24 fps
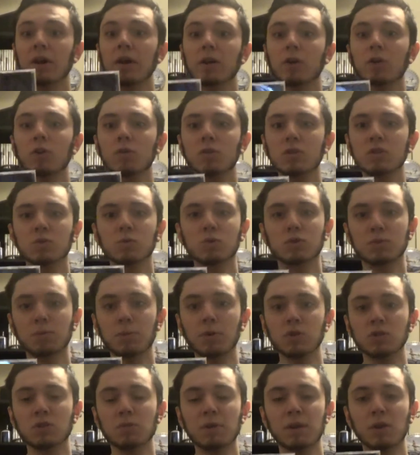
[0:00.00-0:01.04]
I heard this was
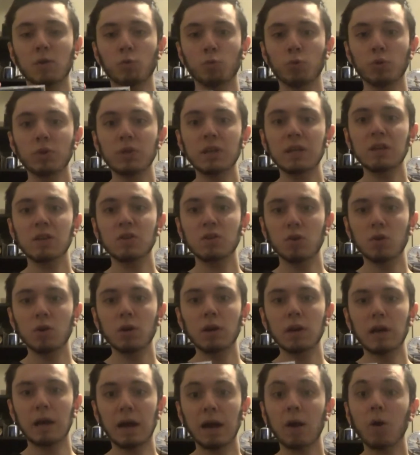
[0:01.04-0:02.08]
supposed to be a really
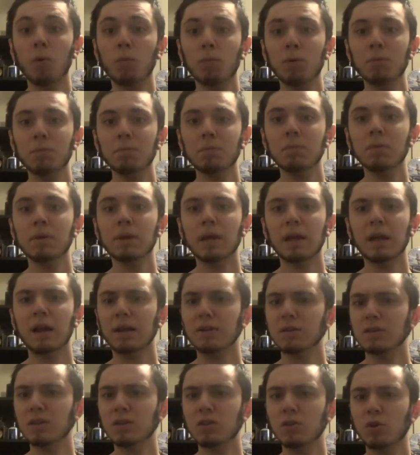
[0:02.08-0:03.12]
good album.
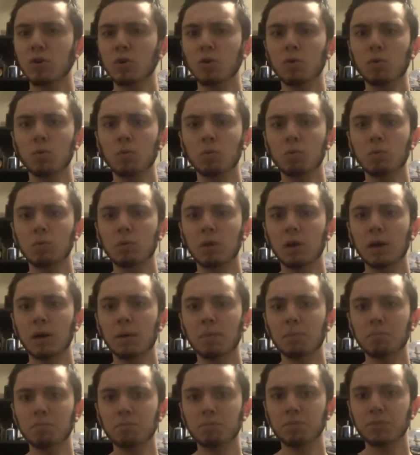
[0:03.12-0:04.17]
I didn't know
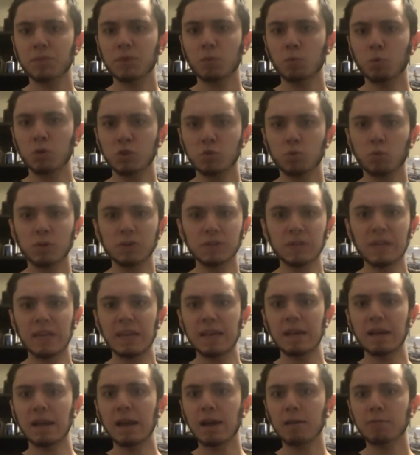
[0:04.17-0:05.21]
which one to
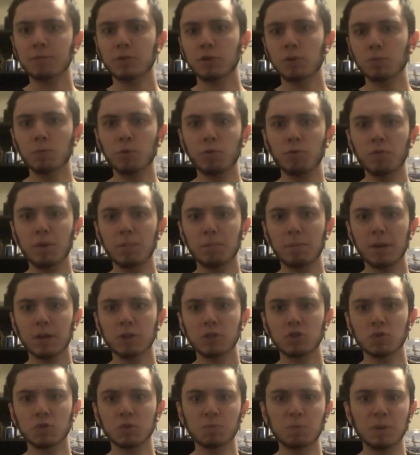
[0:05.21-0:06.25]
get after Moving
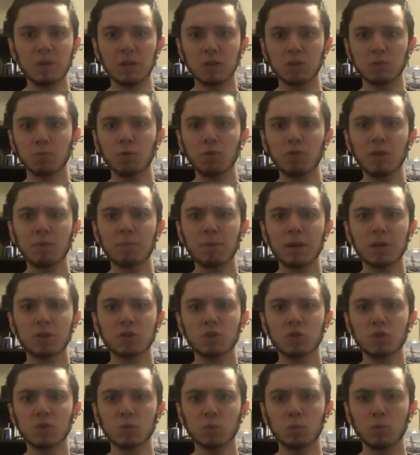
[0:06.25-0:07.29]
Pictures, because Moving
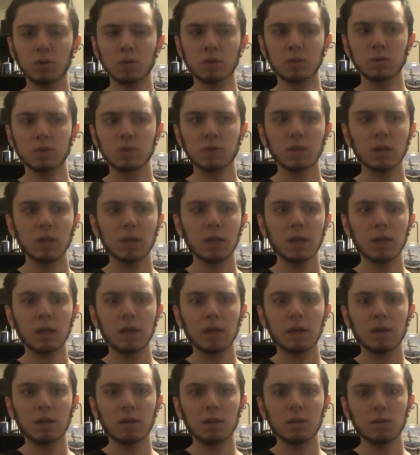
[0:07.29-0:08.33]
Pictures was
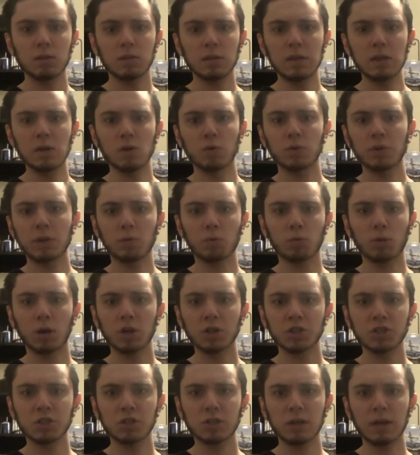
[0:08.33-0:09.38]
the only
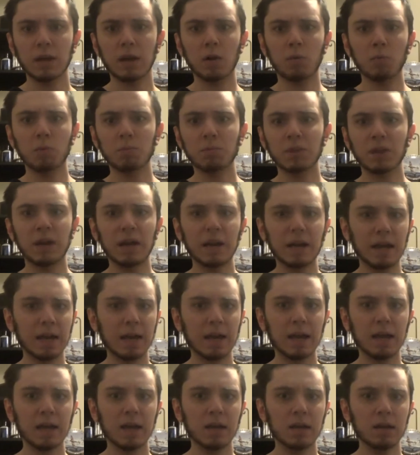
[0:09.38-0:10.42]
Rush album that I
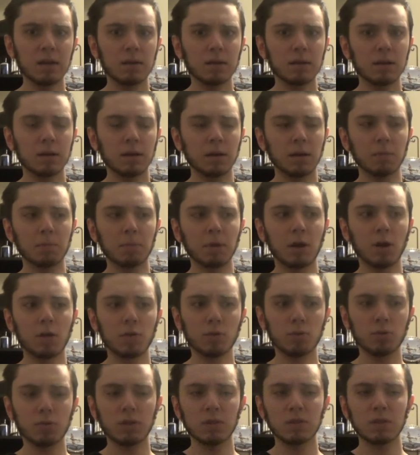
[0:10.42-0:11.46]
had,
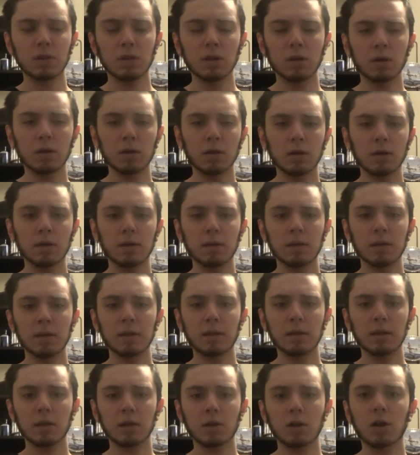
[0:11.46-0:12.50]
other than the
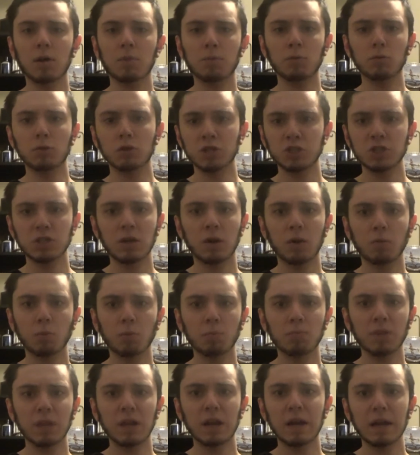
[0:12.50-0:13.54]
compilation
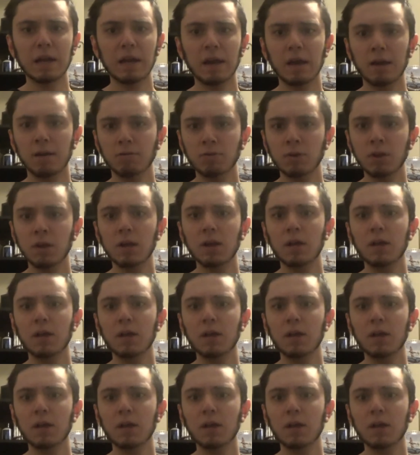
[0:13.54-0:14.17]
album that I have.